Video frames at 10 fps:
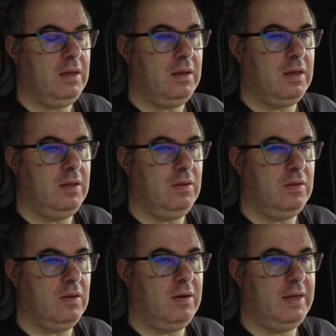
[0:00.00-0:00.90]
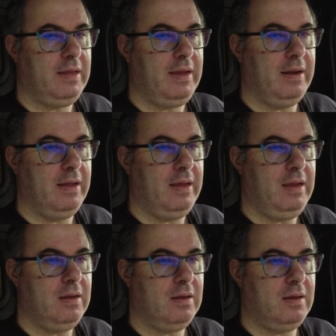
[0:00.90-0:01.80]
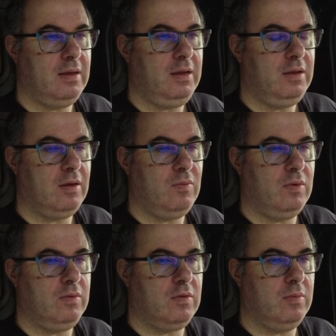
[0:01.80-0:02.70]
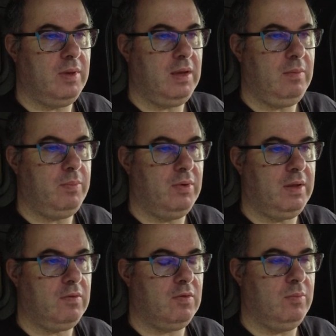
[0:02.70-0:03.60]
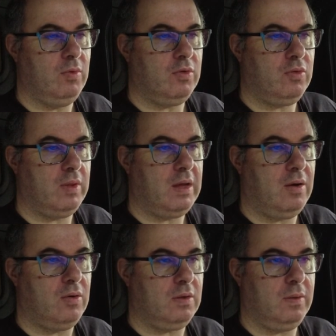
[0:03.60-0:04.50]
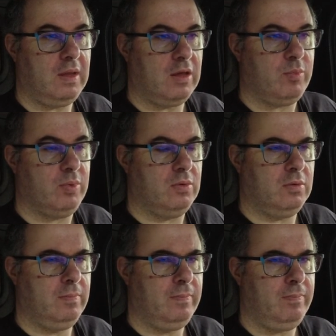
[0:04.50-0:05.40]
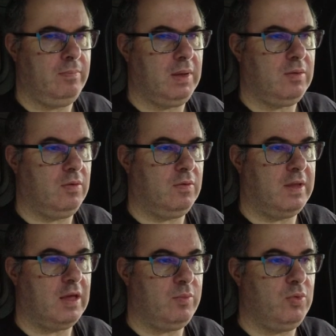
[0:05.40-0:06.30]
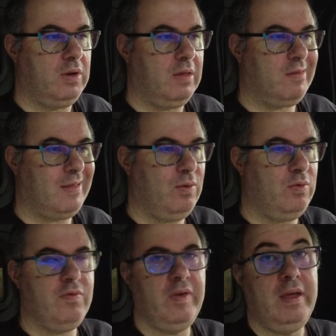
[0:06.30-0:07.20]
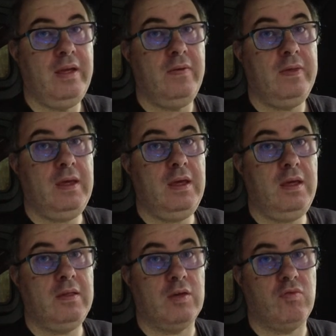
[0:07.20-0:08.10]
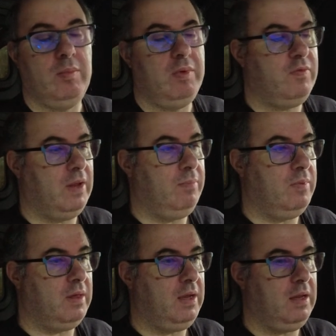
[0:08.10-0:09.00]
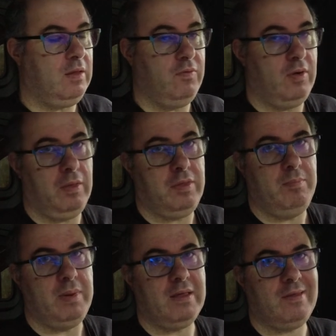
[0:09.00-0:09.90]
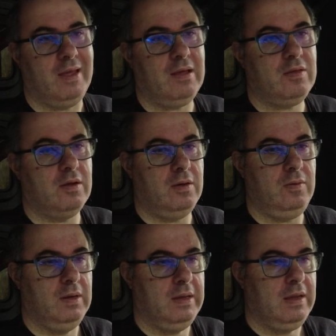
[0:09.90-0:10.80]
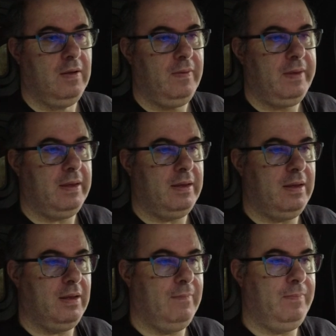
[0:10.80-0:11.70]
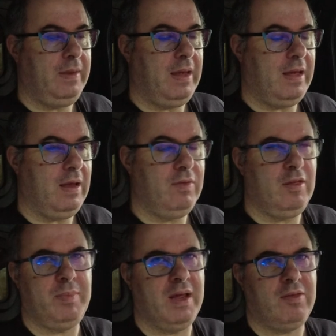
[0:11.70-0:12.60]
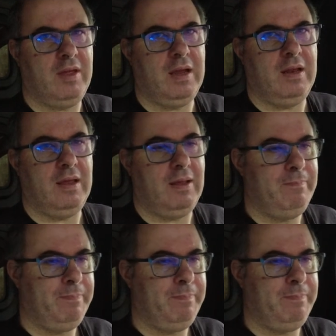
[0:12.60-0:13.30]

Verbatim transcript: and ideally you don't want to be pulling too much without holding the dashboard, because the dashboard itself is extremely flimsy and it's very thin plastic. So yeah, everything is plastic in here.